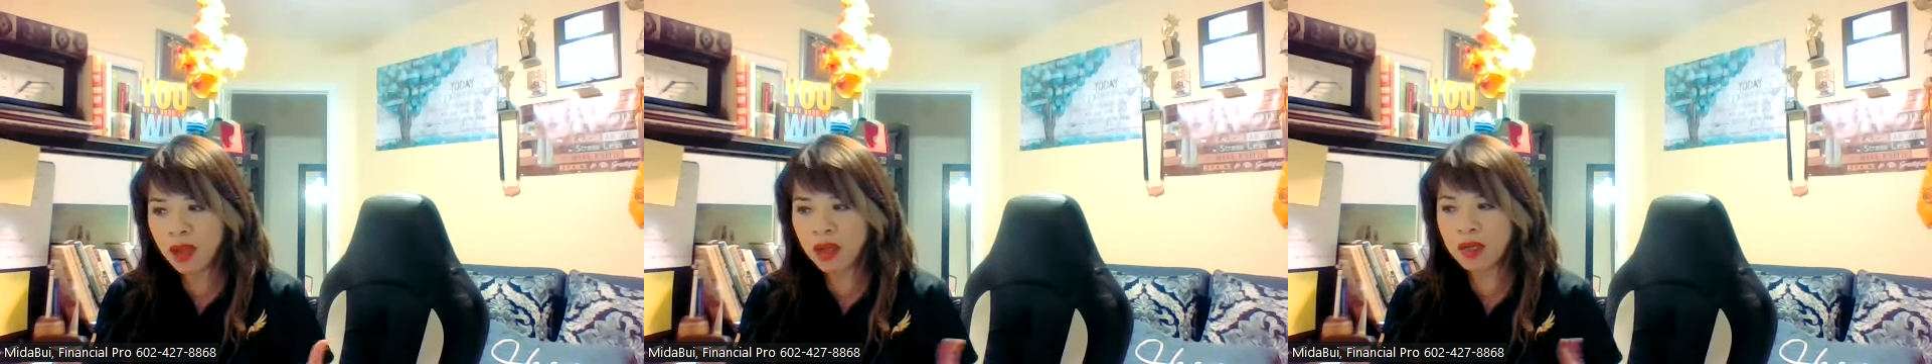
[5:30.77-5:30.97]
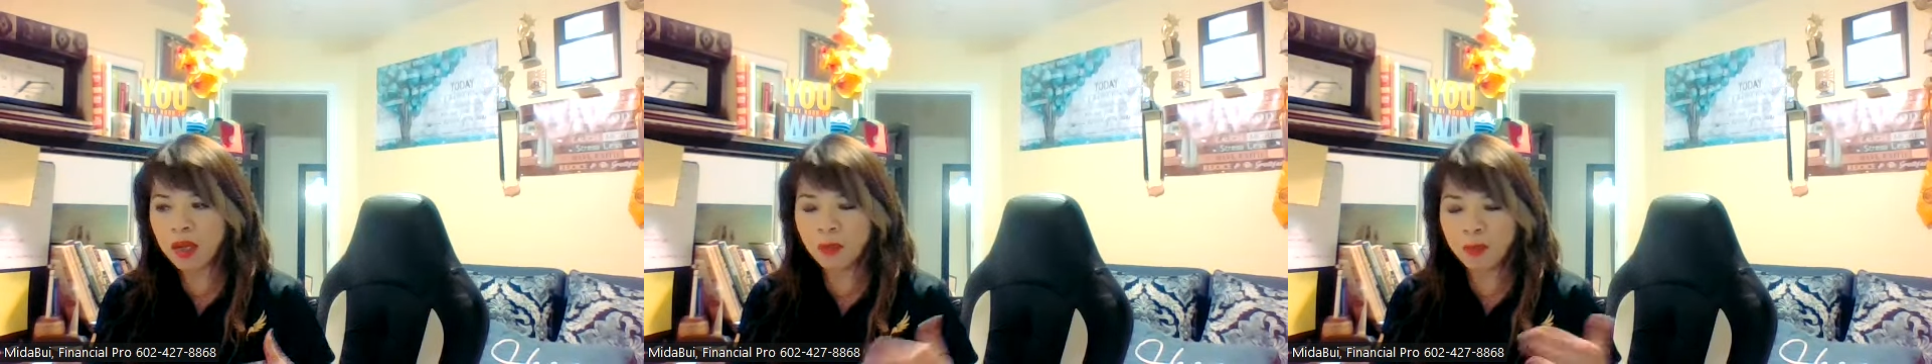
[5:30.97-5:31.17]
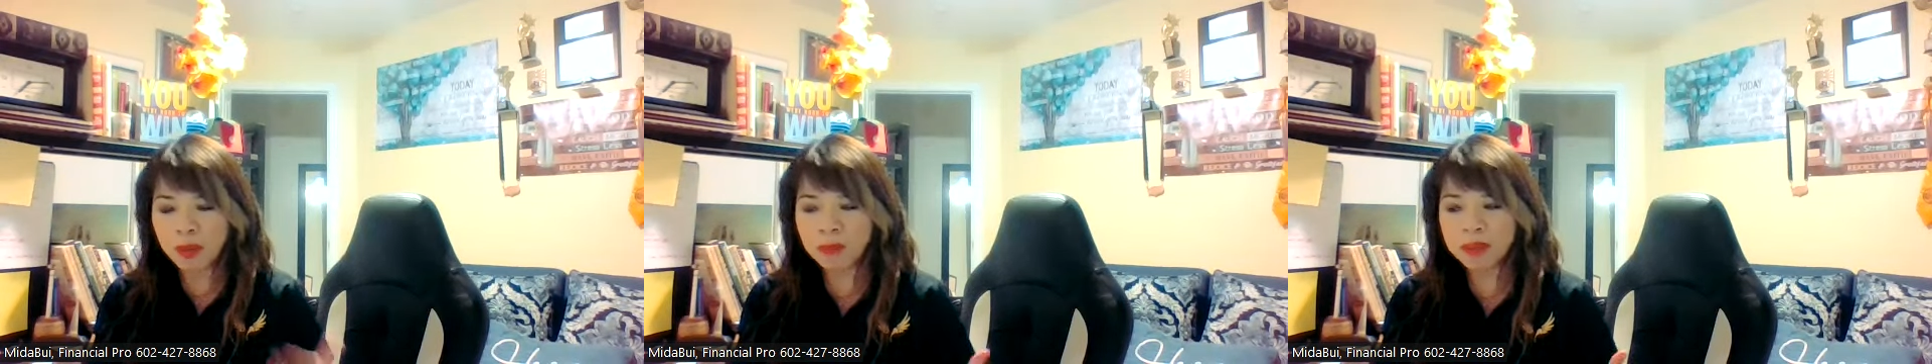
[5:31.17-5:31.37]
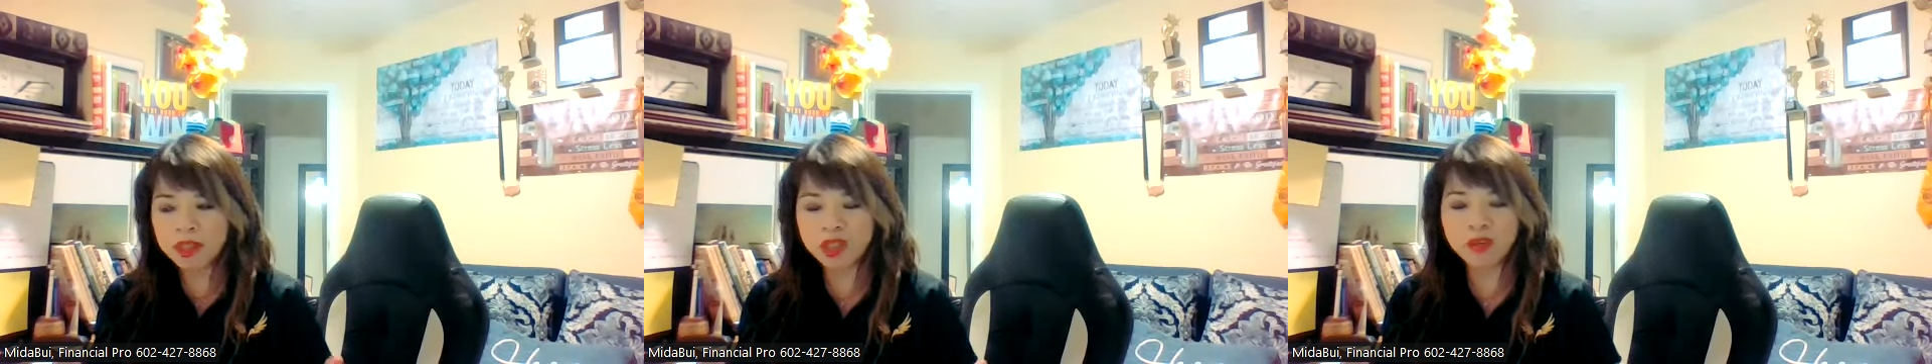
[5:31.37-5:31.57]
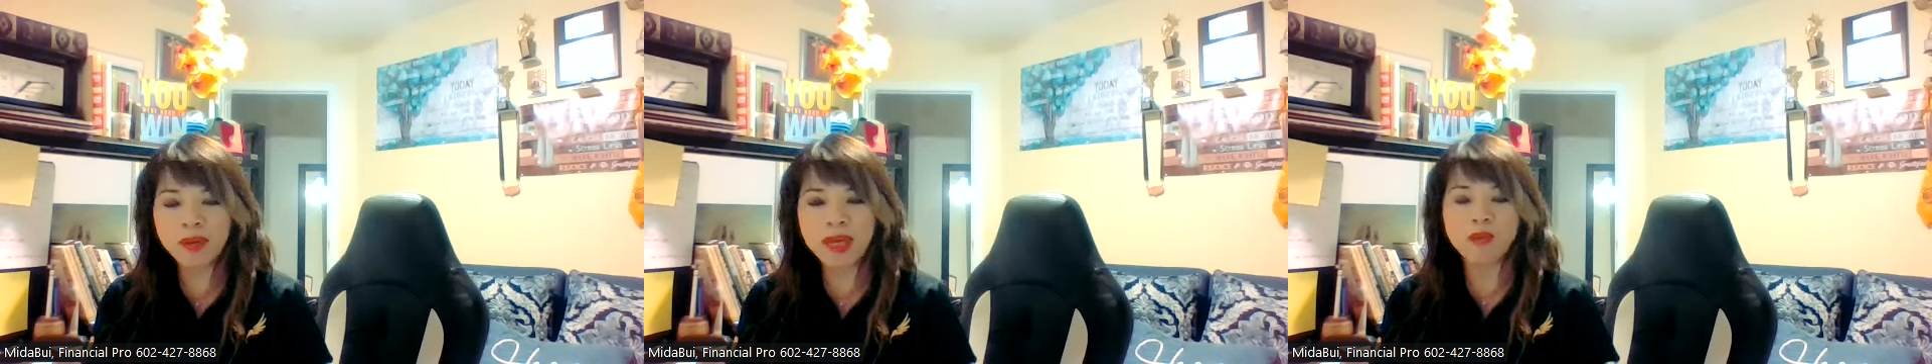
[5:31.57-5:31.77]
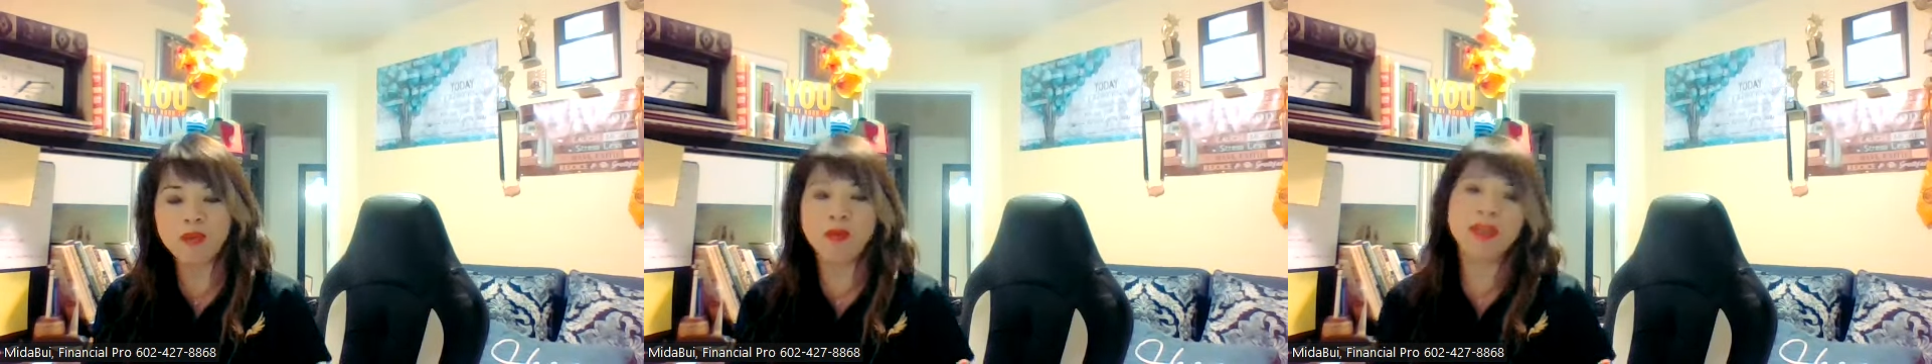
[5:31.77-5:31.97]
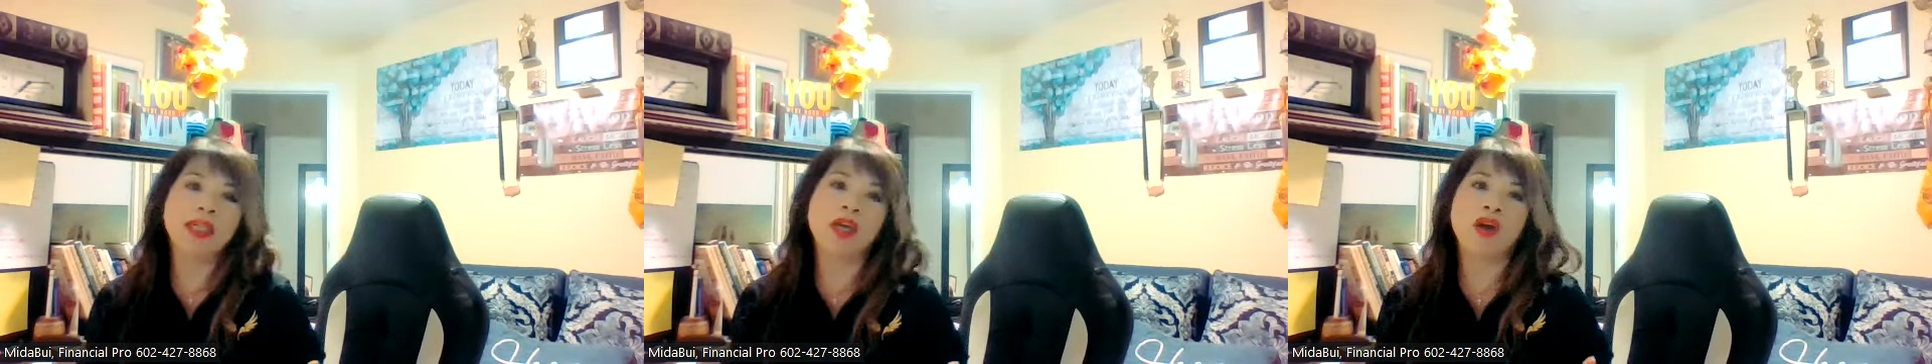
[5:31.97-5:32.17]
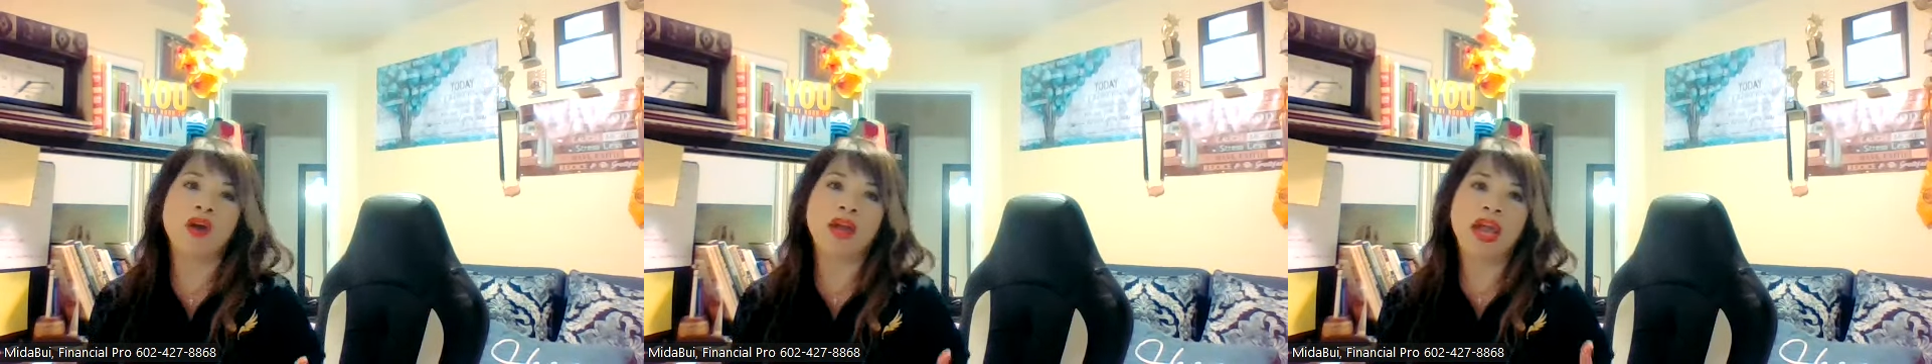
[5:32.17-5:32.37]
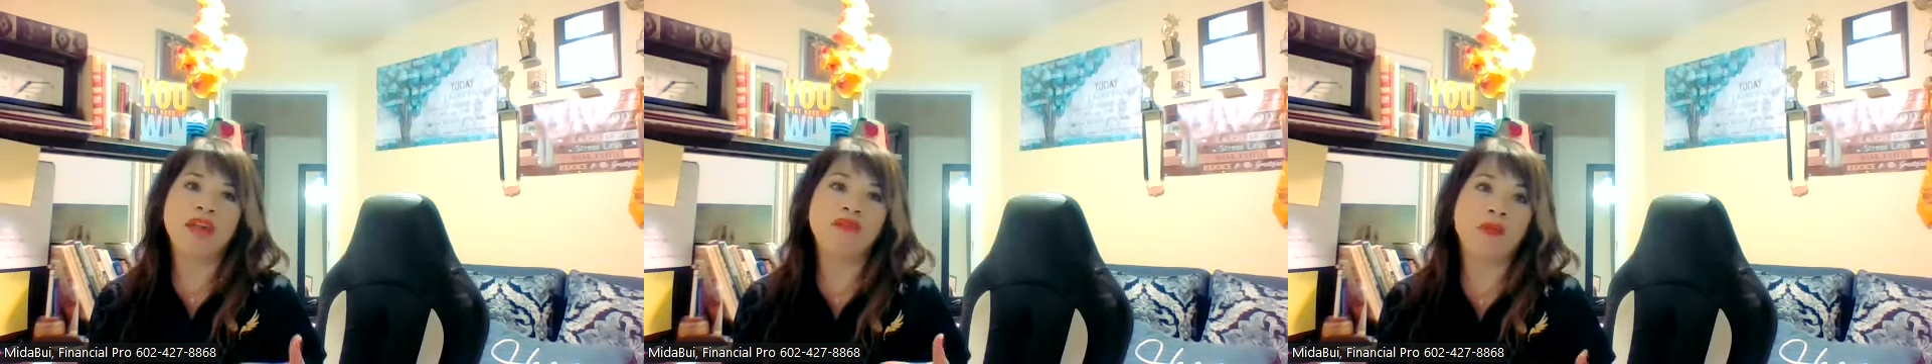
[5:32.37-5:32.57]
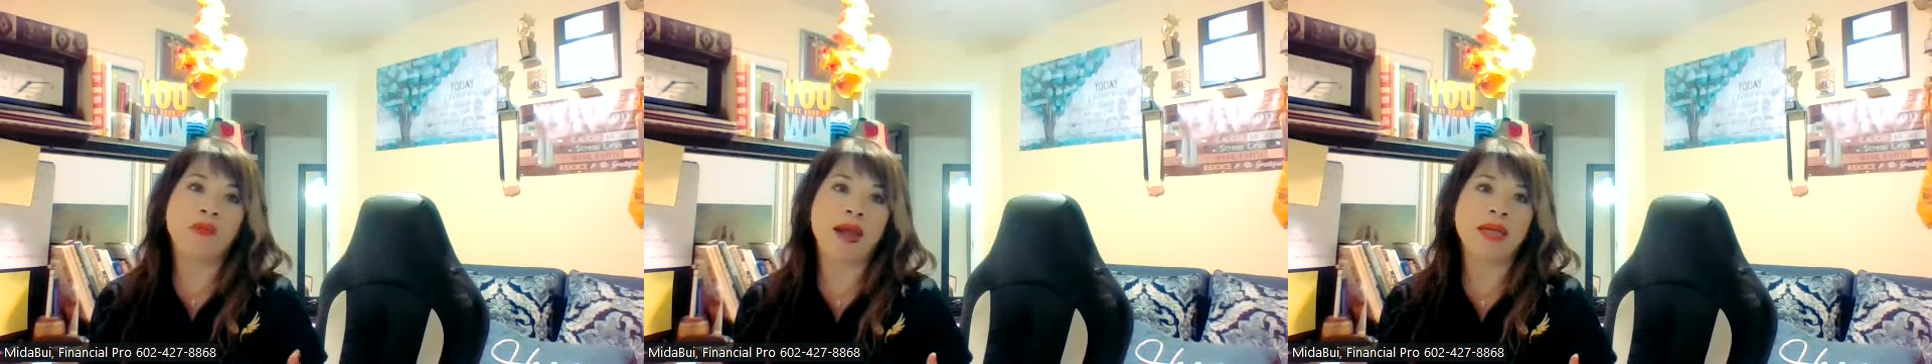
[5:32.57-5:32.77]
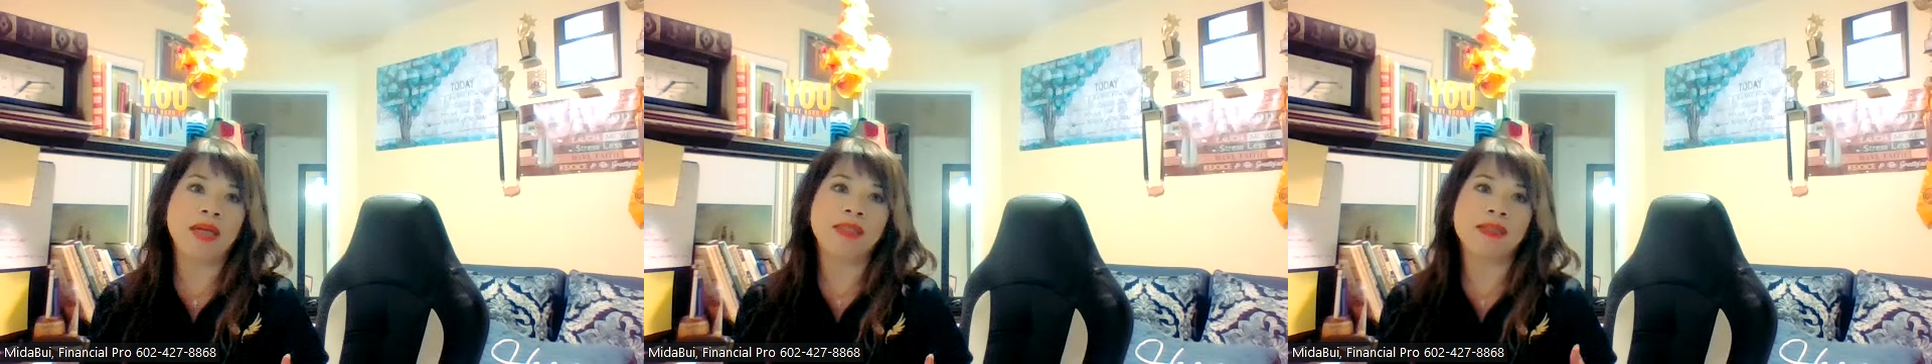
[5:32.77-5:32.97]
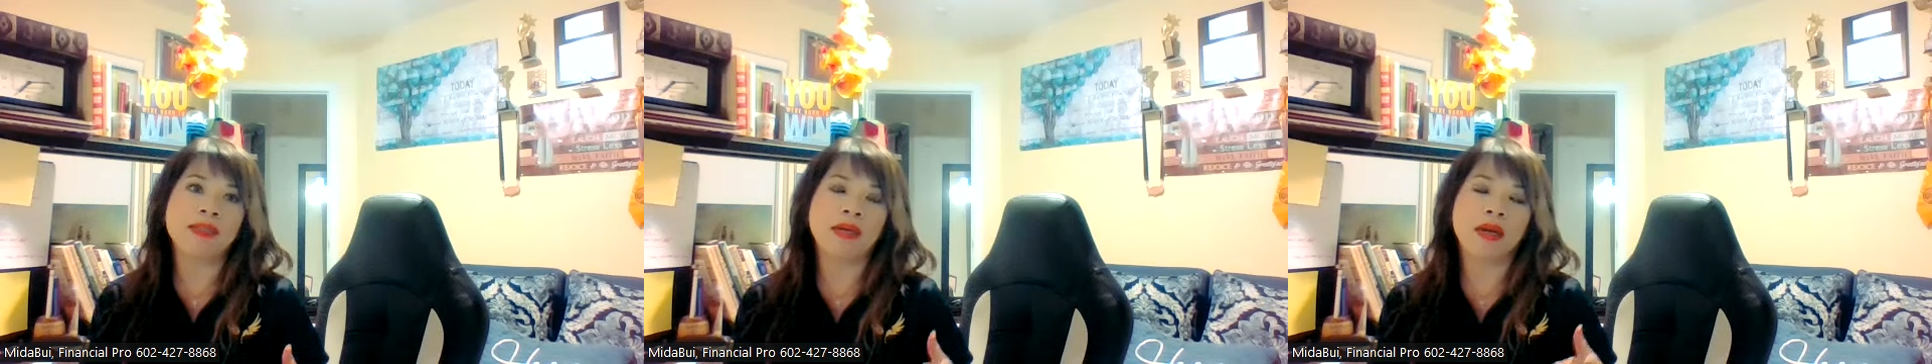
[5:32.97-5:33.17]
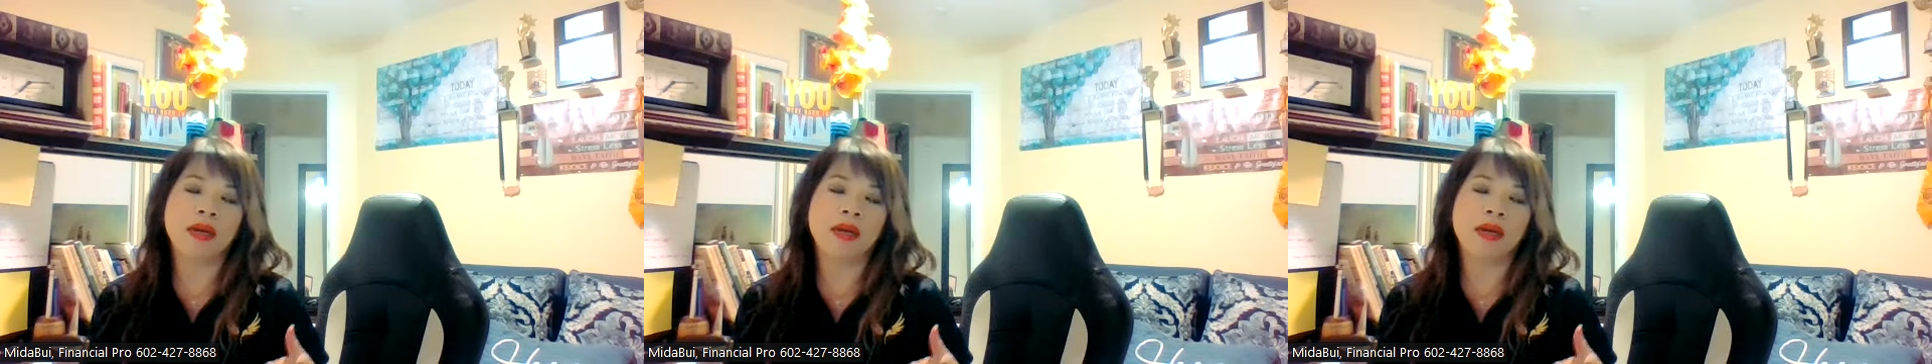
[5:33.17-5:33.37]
complimentary, what they call Everest